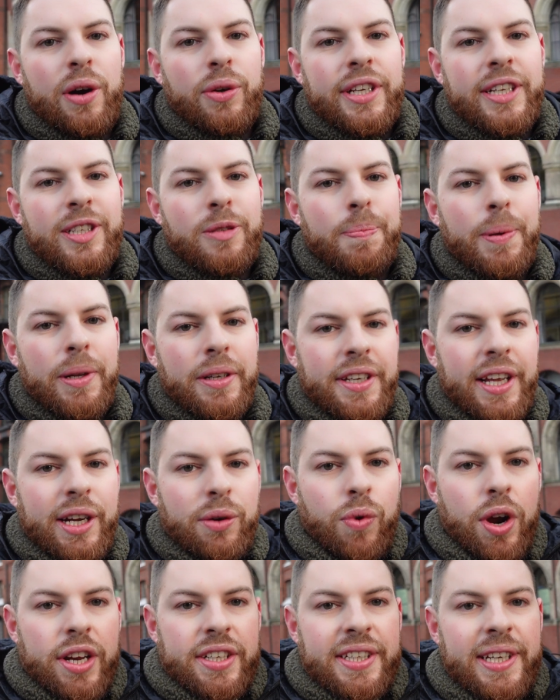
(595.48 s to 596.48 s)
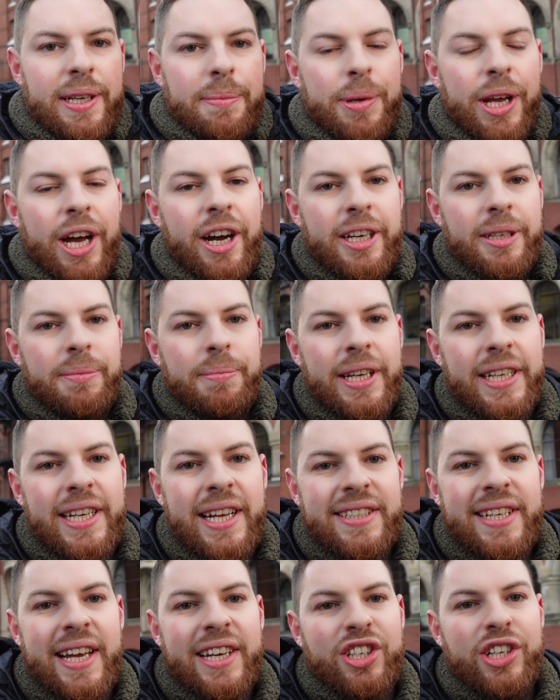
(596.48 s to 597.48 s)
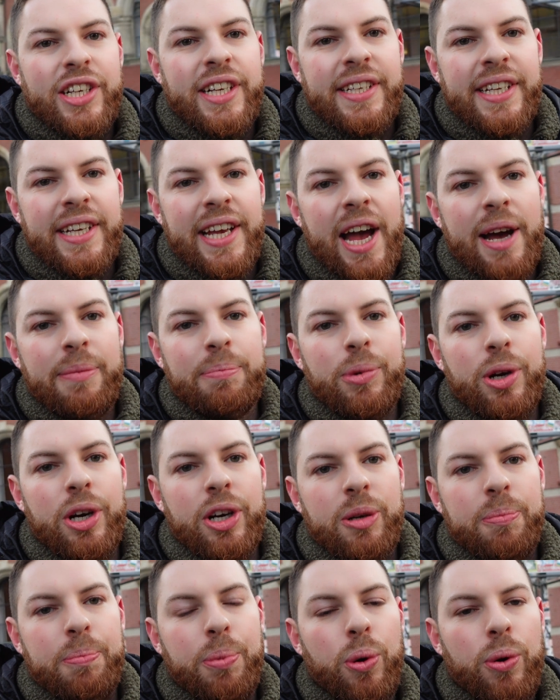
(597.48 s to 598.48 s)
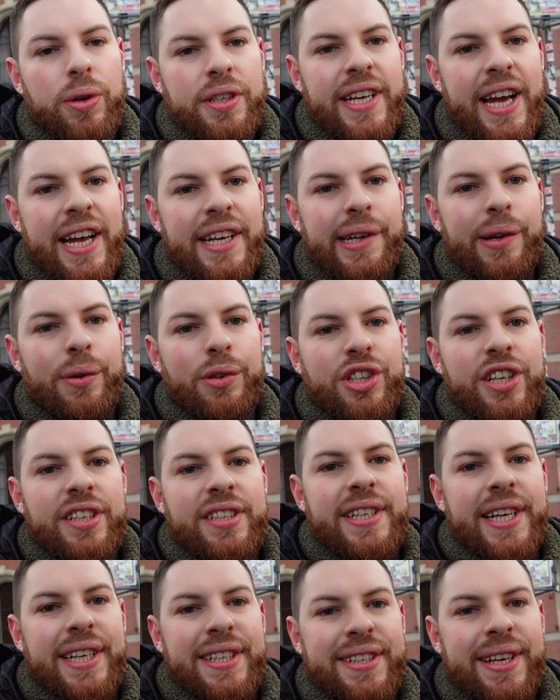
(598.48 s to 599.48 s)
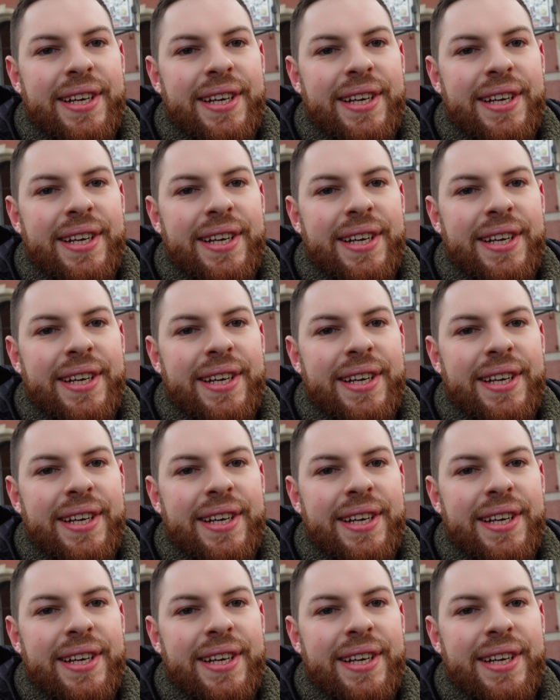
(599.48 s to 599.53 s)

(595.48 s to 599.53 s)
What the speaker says: this building right here behind me, that's actually the Hamburg Port and Logistics